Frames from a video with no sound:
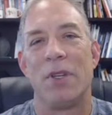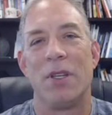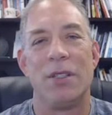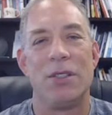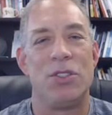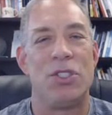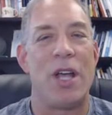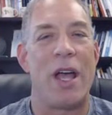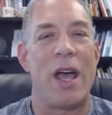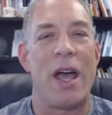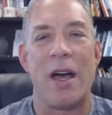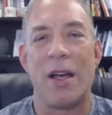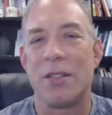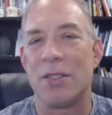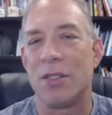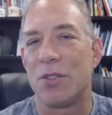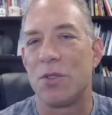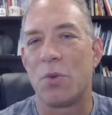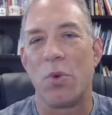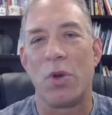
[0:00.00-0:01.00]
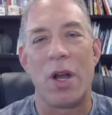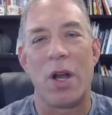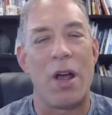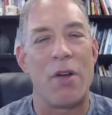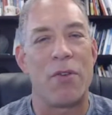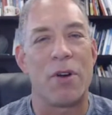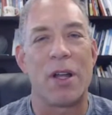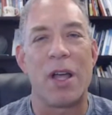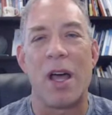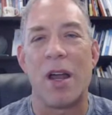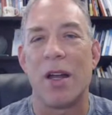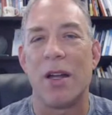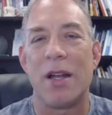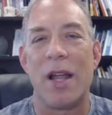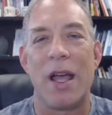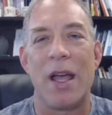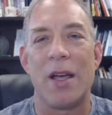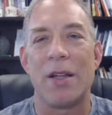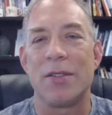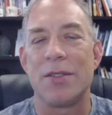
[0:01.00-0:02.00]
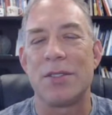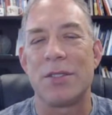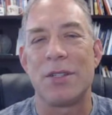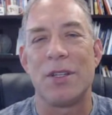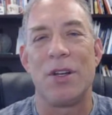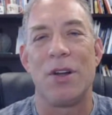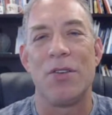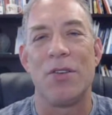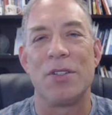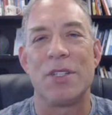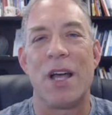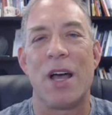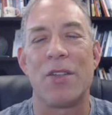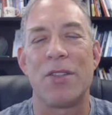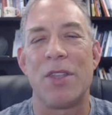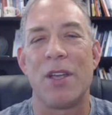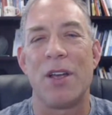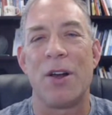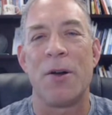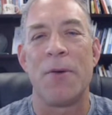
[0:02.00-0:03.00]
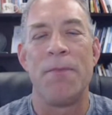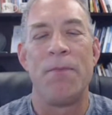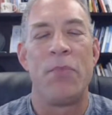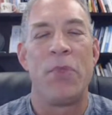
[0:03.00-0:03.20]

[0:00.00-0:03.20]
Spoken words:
jazz, it's whatever kind of dance, is out there.